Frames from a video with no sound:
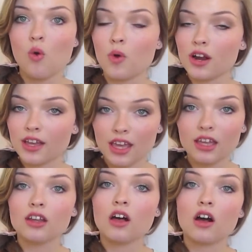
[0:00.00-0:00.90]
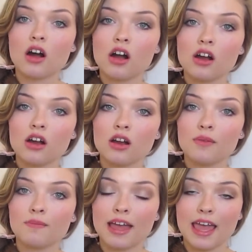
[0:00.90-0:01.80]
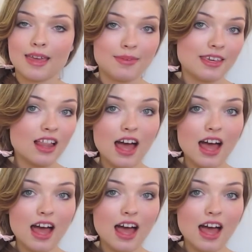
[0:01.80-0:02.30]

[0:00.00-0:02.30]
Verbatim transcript: work in are my AP